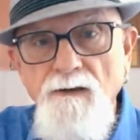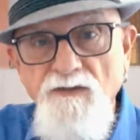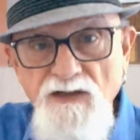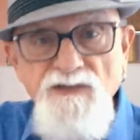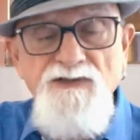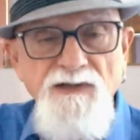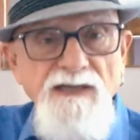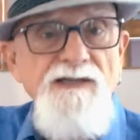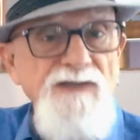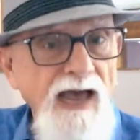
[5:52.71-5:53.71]
This
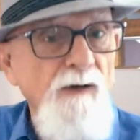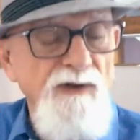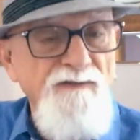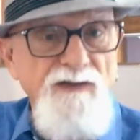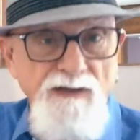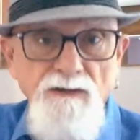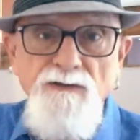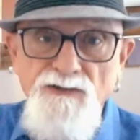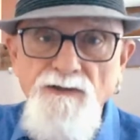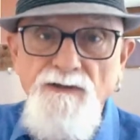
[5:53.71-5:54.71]
is how it
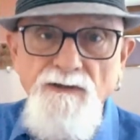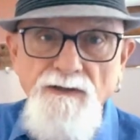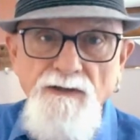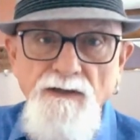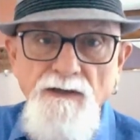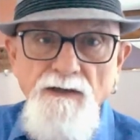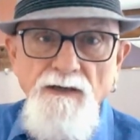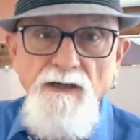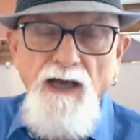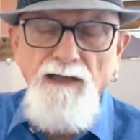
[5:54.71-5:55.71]
feels.
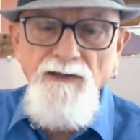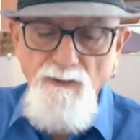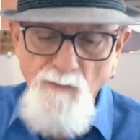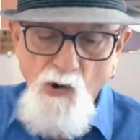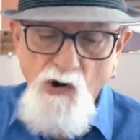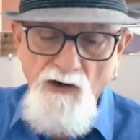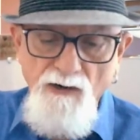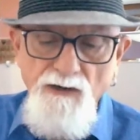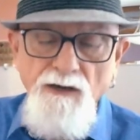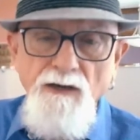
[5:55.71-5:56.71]
A little
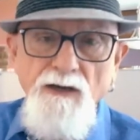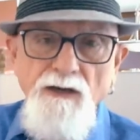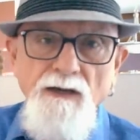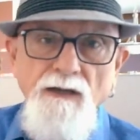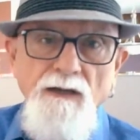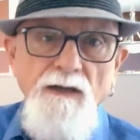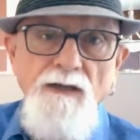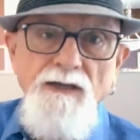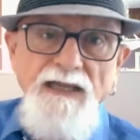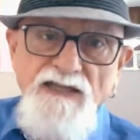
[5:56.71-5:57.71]
more
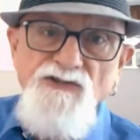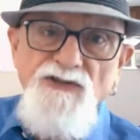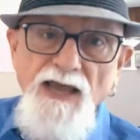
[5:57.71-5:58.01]
each